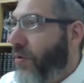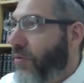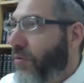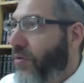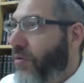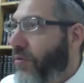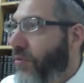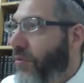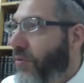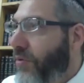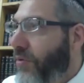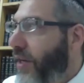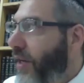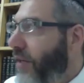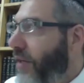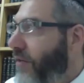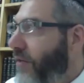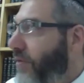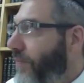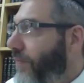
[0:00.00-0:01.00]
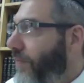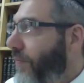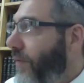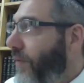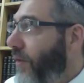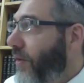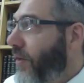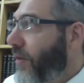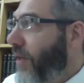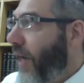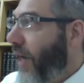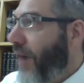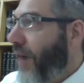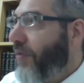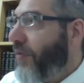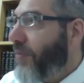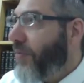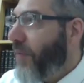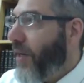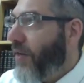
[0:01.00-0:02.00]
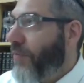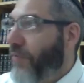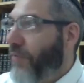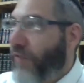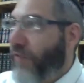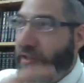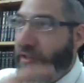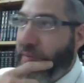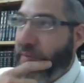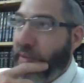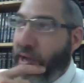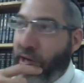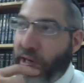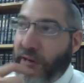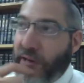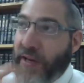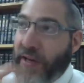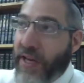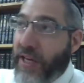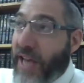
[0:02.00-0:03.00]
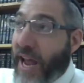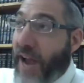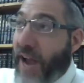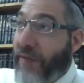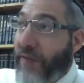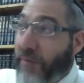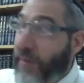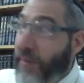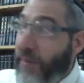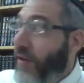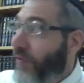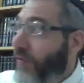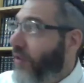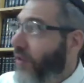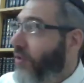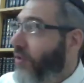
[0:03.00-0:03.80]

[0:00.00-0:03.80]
no one knows who did it. You have to make a fuss about it. You have to